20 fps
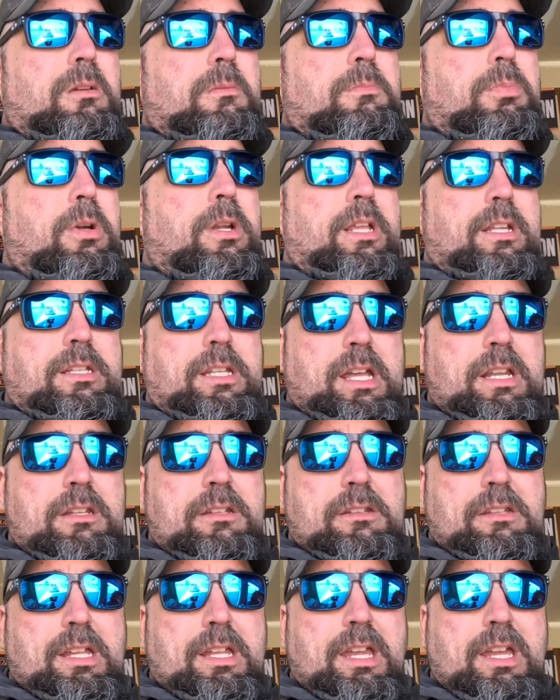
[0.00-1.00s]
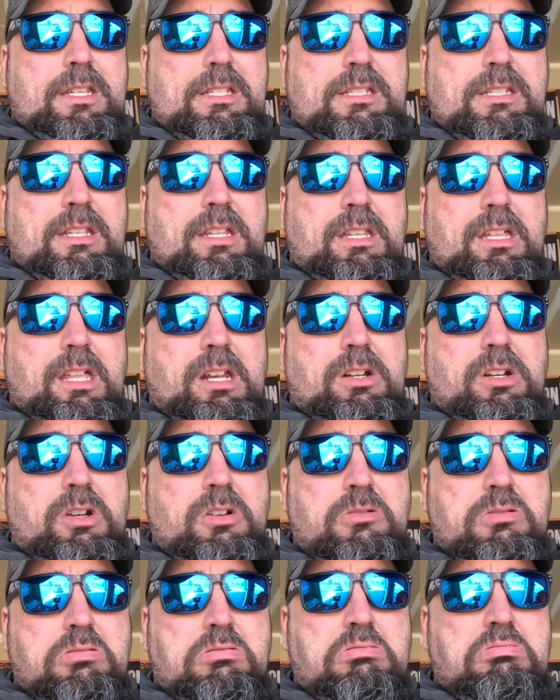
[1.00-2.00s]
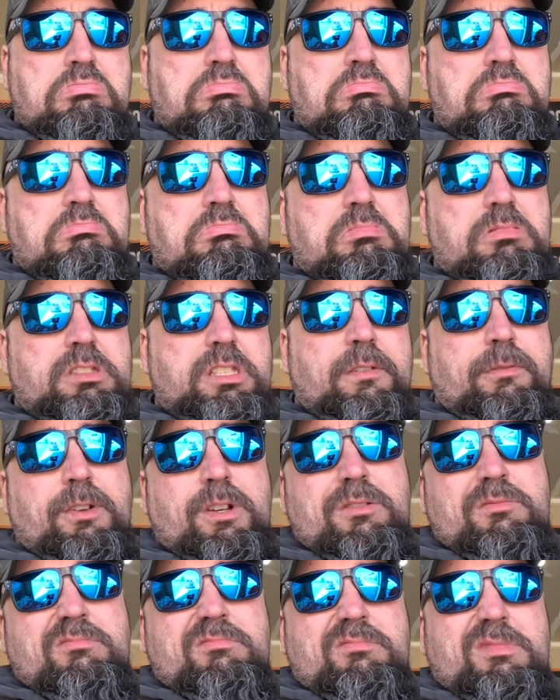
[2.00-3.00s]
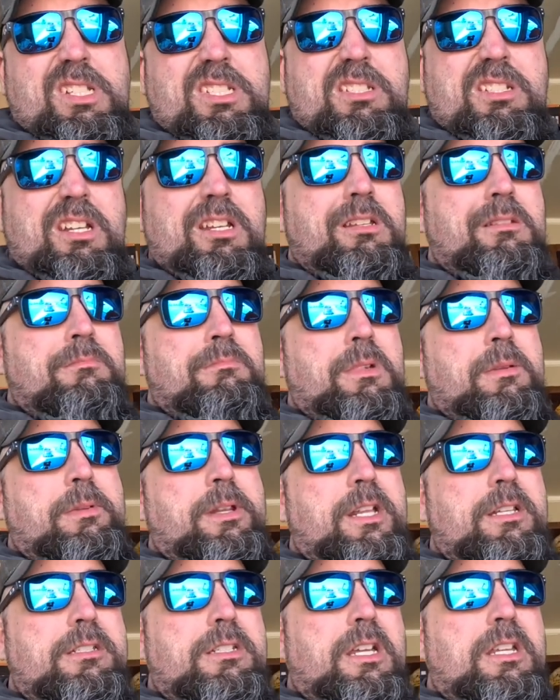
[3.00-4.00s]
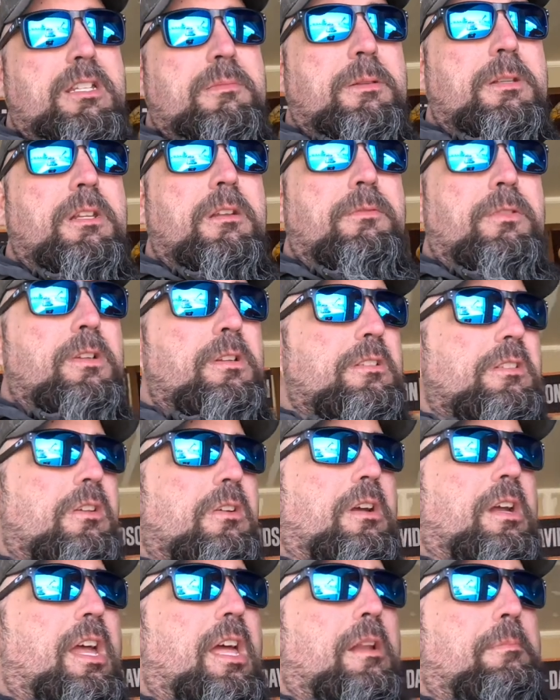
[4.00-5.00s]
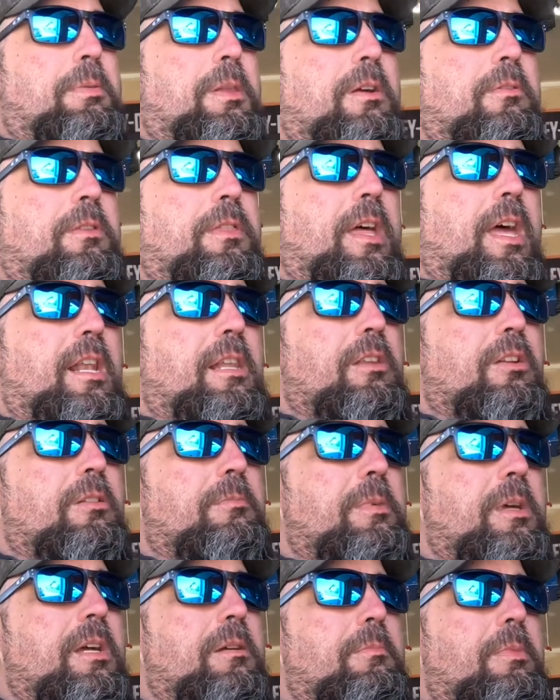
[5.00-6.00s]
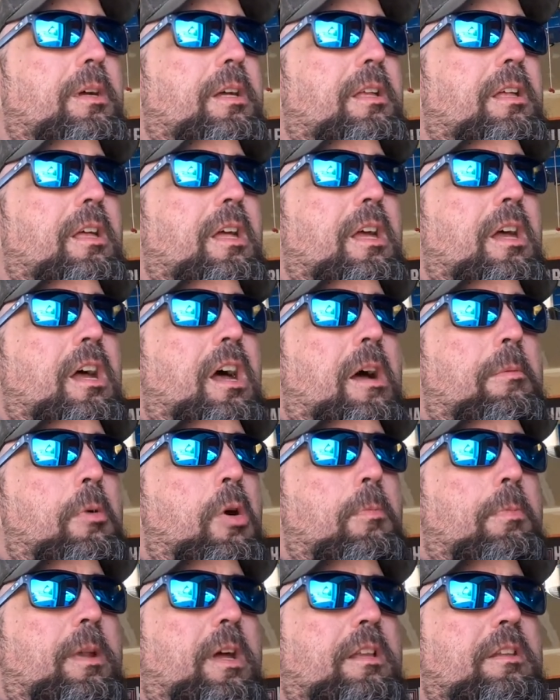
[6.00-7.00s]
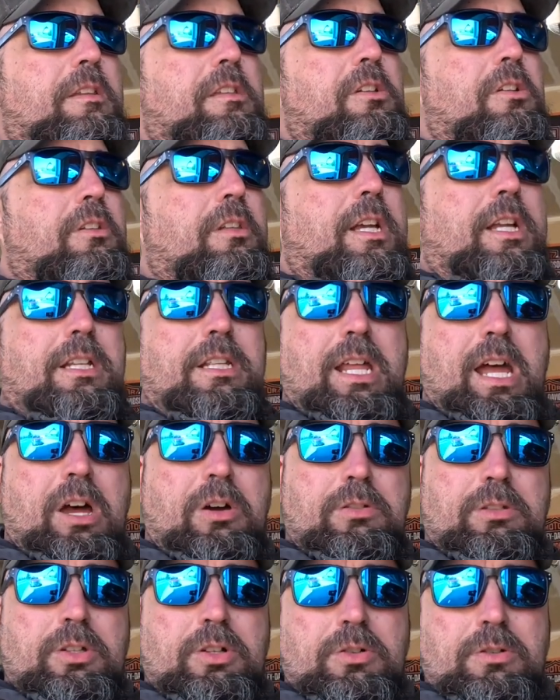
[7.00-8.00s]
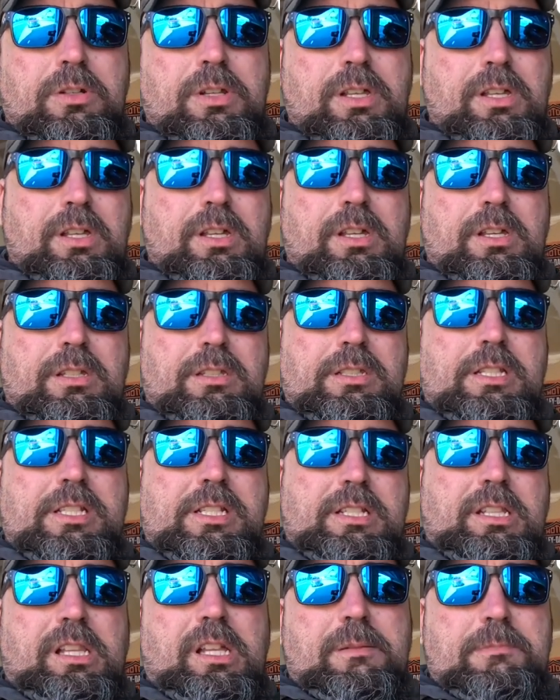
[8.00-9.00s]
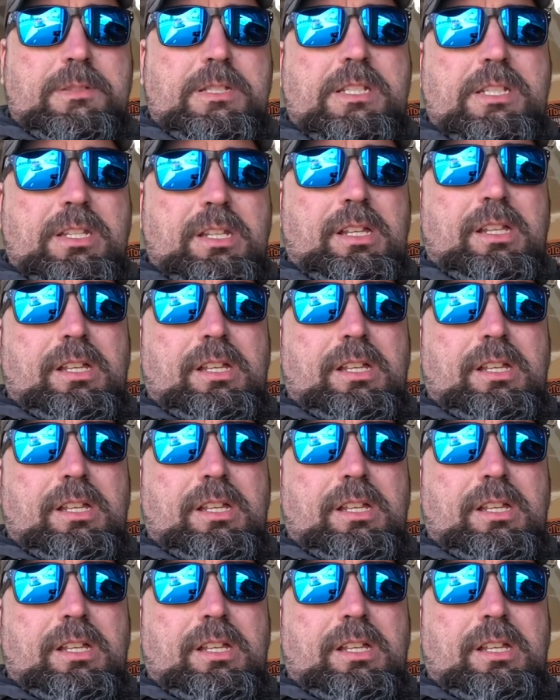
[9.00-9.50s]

intense, I guess. I don't know, different, I'll say. Maybe not intense, but different. So I got to play with that a little bit, but I'm hoping I can still like download these clips